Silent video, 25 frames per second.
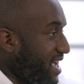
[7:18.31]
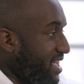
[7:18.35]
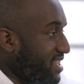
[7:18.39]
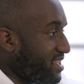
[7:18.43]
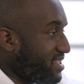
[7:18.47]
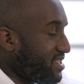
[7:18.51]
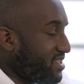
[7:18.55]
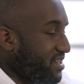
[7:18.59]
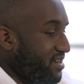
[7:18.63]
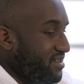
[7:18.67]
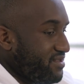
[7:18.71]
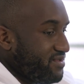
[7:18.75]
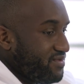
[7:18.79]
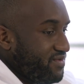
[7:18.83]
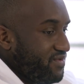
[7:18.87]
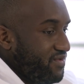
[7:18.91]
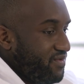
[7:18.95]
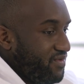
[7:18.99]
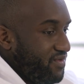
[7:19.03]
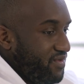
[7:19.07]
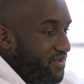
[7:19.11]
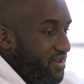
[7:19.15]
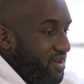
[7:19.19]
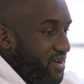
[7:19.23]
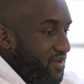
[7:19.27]
And
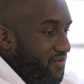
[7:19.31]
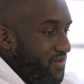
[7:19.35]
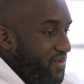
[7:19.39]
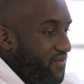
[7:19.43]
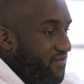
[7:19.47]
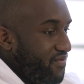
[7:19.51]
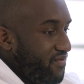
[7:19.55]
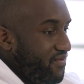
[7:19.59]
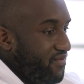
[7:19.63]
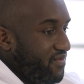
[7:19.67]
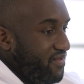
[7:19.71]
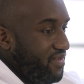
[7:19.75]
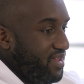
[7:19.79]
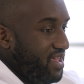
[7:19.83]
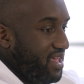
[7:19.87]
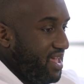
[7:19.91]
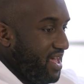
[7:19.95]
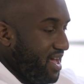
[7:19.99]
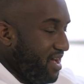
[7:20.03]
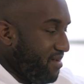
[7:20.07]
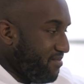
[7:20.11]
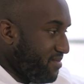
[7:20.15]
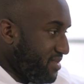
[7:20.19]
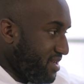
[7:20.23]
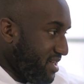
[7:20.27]
so, you know, he
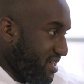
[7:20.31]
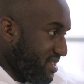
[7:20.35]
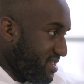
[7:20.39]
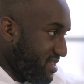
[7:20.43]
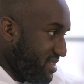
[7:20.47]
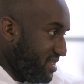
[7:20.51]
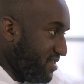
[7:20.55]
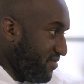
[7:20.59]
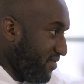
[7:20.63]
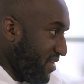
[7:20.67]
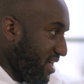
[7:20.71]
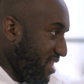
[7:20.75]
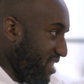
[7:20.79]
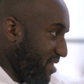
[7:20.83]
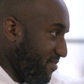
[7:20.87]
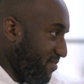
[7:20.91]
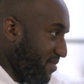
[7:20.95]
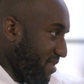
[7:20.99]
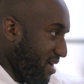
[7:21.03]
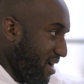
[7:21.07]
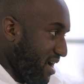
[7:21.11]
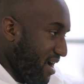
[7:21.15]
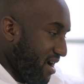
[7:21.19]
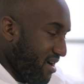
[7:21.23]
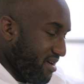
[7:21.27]
helped us develop
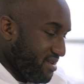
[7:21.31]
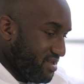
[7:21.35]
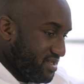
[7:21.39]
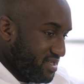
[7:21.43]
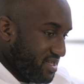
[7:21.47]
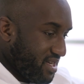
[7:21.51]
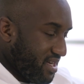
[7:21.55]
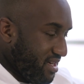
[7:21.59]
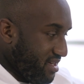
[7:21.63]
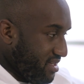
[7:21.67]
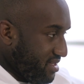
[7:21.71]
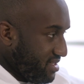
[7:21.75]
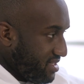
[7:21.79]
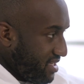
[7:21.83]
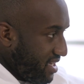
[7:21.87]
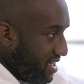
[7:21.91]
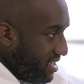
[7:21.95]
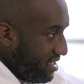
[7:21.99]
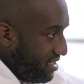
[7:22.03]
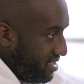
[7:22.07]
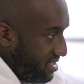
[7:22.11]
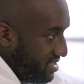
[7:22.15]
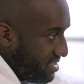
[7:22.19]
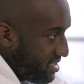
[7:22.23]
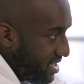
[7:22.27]
our skill set
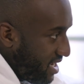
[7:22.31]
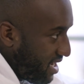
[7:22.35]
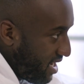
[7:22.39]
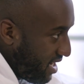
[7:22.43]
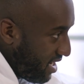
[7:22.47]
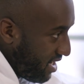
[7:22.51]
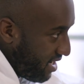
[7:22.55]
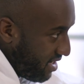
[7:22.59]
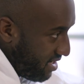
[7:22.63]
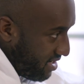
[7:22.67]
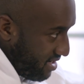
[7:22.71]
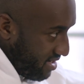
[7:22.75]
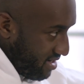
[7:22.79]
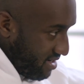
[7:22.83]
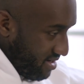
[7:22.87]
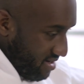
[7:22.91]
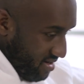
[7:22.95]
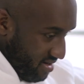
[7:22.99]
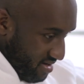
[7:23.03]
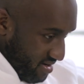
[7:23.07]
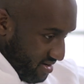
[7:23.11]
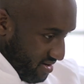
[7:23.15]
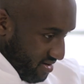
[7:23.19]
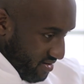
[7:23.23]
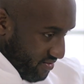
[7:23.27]
and design, and
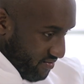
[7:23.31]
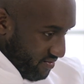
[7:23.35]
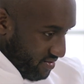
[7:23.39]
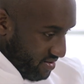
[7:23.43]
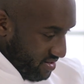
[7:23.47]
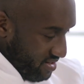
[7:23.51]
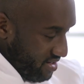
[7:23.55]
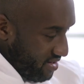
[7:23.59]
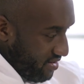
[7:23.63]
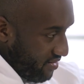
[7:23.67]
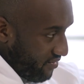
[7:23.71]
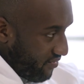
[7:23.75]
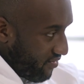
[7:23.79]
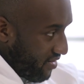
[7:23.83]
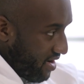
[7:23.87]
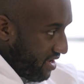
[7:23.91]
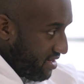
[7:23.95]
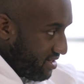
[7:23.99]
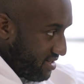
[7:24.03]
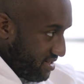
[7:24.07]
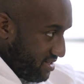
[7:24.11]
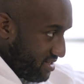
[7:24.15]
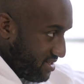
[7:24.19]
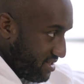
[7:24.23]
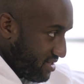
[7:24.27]
we're still
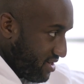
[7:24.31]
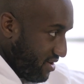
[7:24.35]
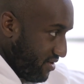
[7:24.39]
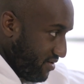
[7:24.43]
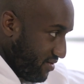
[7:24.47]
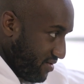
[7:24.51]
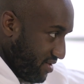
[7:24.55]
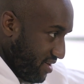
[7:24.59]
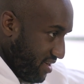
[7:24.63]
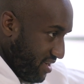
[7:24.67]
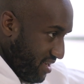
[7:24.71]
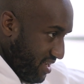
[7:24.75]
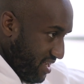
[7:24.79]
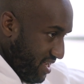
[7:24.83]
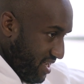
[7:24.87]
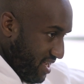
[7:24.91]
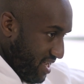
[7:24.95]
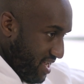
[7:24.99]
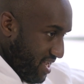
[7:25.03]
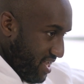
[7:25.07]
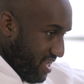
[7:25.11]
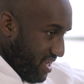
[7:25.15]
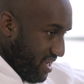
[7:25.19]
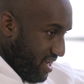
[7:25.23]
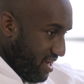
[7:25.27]
friends. So,
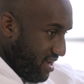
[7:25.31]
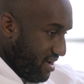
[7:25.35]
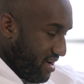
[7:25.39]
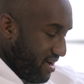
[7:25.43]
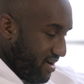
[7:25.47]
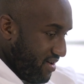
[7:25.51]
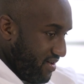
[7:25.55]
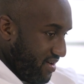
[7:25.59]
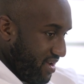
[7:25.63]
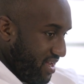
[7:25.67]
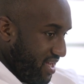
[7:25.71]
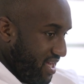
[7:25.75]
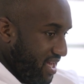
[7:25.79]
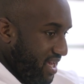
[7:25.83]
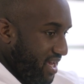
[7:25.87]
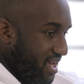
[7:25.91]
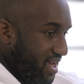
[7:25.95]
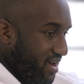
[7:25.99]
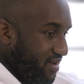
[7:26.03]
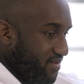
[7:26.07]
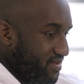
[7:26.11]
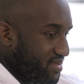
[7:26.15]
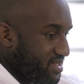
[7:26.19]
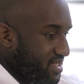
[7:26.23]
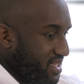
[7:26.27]
you know,
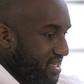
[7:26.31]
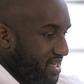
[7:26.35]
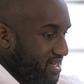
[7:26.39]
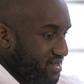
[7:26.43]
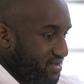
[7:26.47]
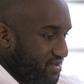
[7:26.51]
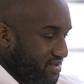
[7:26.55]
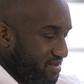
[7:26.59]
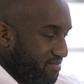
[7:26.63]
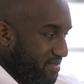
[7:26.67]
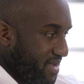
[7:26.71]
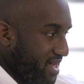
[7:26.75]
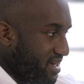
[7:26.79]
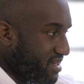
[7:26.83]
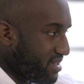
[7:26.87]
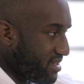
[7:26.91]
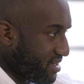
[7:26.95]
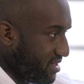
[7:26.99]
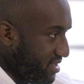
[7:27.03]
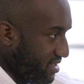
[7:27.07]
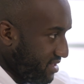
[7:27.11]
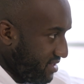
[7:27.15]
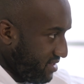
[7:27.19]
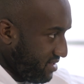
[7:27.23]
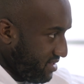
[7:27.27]
he was
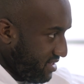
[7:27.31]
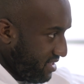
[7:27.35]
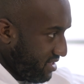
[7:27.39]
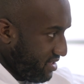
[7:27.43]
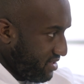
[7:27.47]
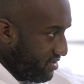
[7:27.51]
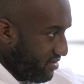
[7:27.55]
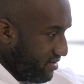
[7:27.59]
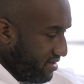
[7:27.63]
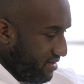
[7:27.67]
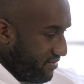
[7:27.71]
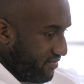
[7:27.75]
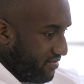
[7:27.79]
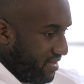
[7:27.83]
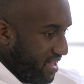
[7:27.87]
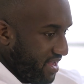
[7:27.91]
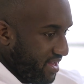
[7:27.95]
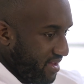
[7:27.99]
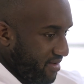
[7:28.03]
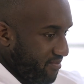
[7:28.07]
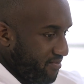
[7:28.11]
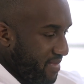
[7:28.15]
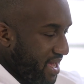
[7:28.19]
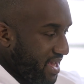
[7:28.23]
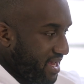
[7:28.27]
instrumental in sort of
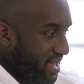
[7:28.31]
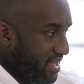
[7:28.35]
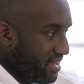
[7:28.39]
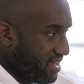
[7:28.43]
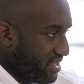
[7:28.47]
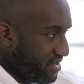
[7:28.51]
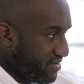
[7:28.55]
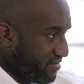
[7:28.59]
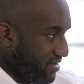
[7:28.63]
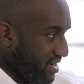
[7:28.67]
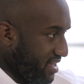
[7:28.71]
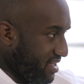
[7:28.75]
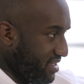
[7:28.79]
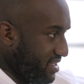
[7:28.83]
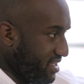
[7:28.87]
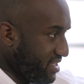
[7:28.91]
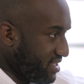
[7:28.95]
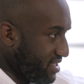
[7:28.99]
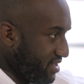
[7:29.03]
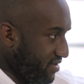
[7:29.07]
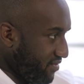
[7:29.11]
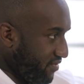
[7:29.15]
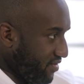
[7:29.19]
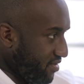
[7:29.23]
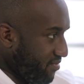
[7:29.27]
like making the
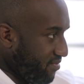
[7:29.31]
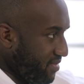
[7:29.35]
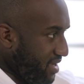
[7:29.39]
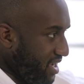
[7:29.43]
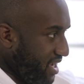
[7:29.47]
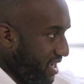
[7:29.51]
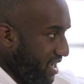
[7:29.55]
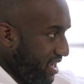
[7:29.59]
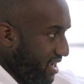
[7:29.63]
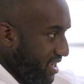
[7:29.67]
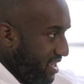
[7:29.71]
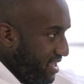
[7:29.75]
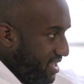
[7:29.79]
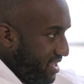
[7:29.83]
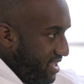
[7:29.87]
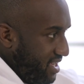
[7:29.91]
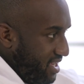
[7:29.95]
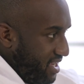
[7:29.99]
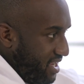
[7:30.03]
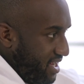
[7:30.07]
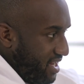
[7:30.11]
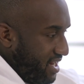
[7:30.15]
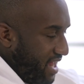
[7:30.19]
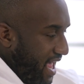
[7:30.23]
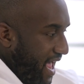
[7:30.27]
transition for me
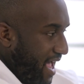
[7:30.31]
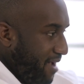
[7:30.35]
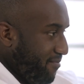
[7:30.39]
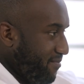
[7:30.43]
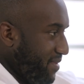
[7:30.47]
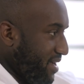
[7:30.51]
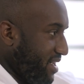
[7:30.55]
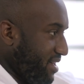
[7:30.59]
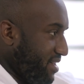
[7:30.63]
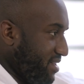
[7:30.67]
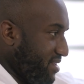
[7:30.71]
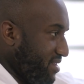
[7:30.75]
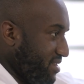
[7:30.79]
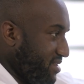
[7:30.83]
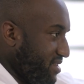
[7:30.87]
happen.